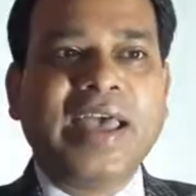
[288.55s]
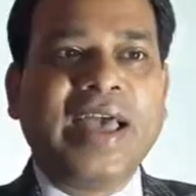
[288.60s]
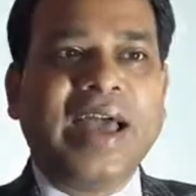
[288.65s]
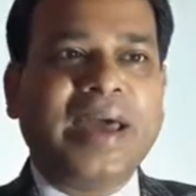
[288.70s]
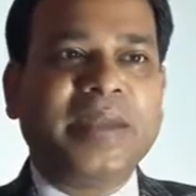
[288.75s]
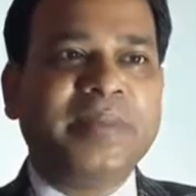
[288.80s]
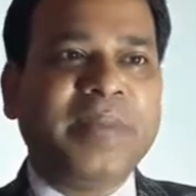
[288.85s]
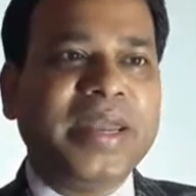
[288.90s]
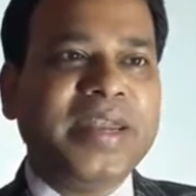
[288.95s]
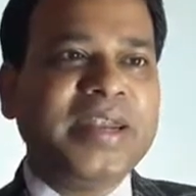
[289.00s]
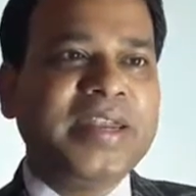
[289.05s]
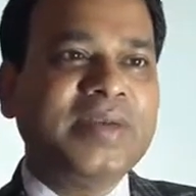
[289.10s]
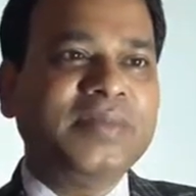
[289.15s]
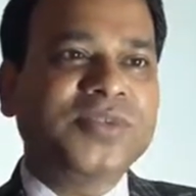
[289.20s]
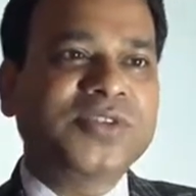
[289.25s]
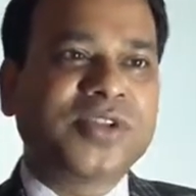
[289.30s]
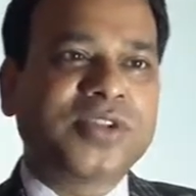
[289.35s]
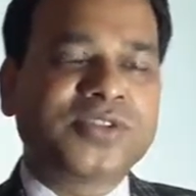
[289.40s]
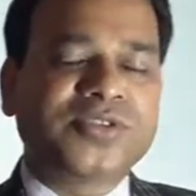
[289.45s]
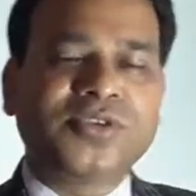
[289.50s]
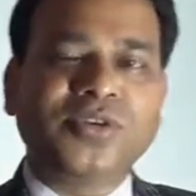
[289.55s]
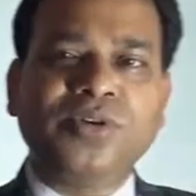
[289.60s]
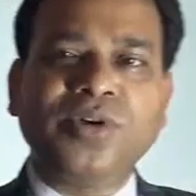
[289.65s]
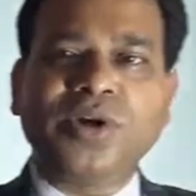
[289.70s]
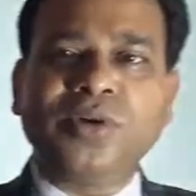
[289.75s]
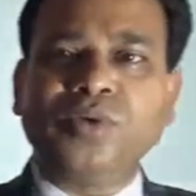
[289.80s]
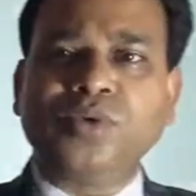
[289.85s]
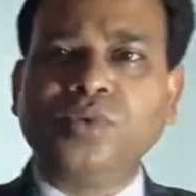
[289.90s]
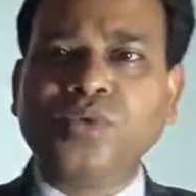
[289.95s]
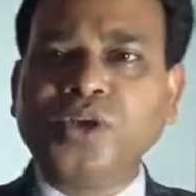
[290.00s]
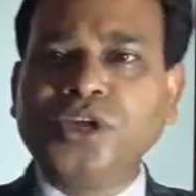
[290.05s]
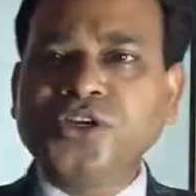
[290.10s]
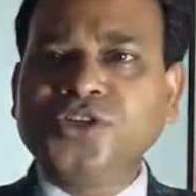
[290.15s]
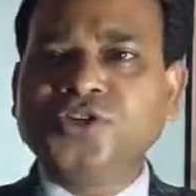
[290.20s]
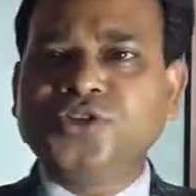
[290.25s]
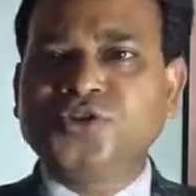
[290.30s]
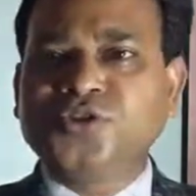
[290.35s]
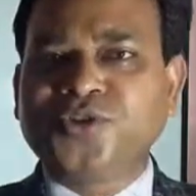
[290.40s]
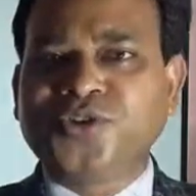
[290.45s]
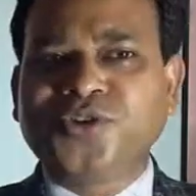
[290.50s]
And many times also, we
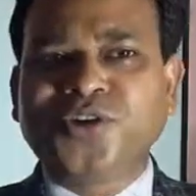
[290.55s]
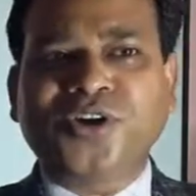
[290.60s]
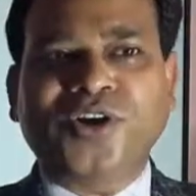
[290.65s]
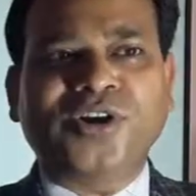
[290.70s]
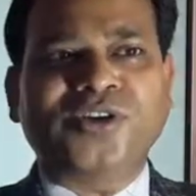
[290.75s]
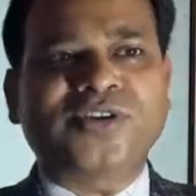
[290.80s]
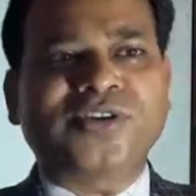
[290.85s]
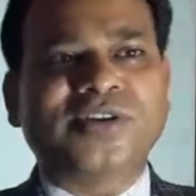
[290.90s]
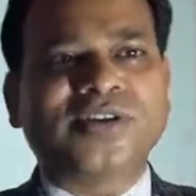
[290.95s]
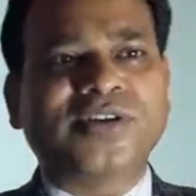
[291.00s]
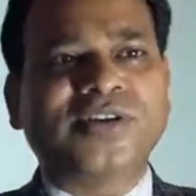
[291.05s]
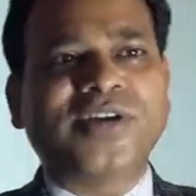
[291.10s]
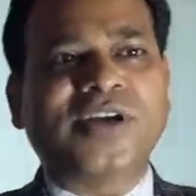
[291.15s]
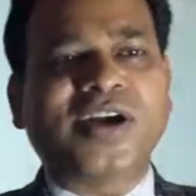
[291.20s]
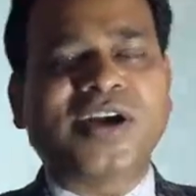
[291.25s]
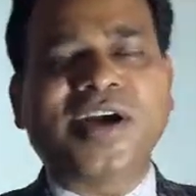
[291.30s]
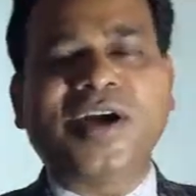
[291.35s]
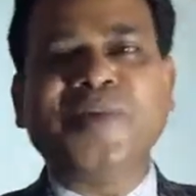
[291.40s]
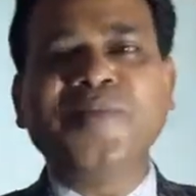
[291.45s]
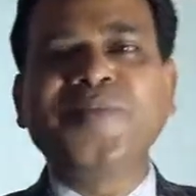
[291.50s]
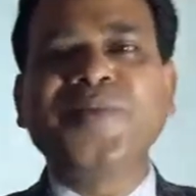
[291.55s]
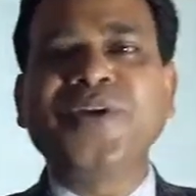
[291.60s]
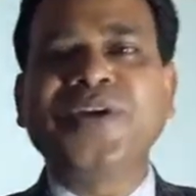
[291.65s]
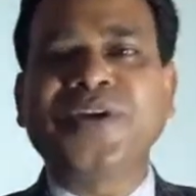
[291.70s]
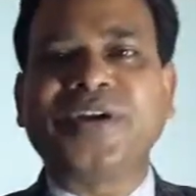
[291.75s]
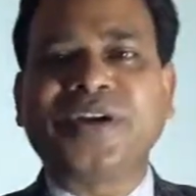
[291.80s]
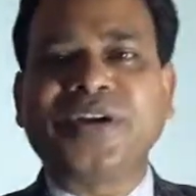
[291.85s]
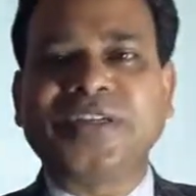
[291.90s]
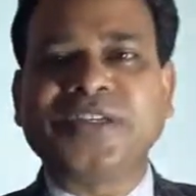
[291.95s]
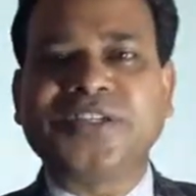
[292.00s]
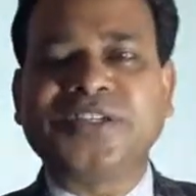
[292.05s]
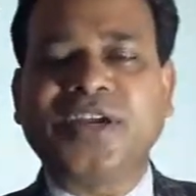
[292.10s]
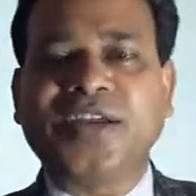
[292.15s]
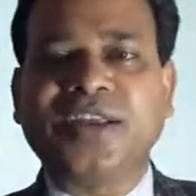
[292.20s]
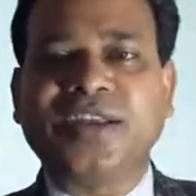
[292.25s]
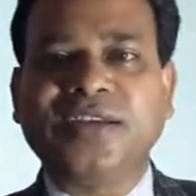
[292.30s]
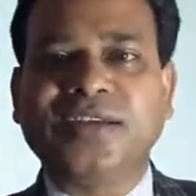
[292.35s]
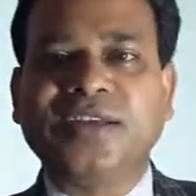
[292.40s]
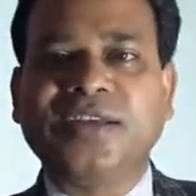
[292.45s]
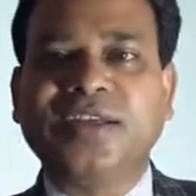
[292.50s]
should not compare our
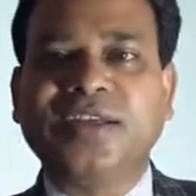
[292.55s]
child